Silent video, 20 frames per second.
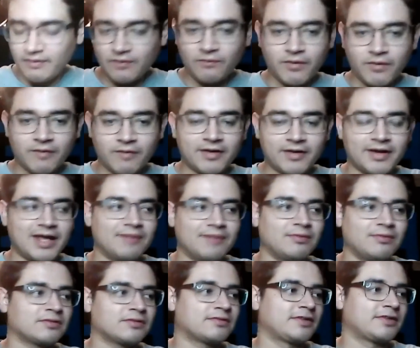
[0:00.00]
We weren't
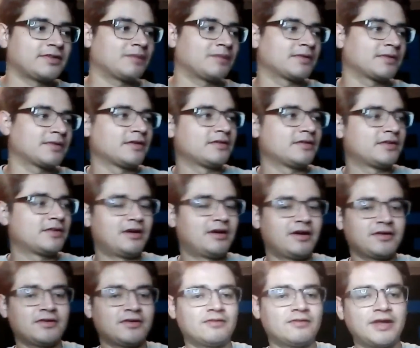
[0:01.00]
able to set up the
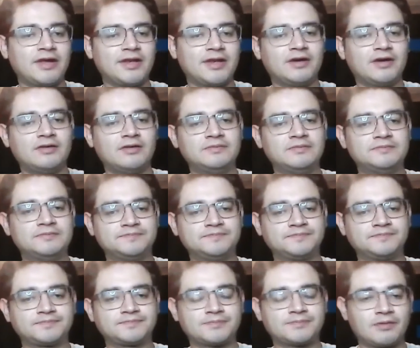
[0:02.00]
audio right now,
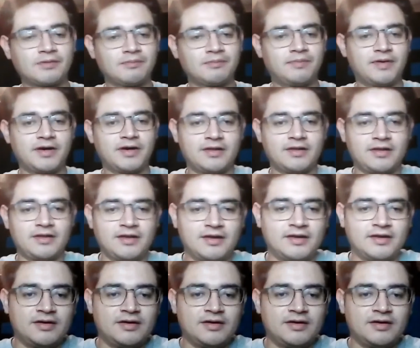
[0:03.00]
but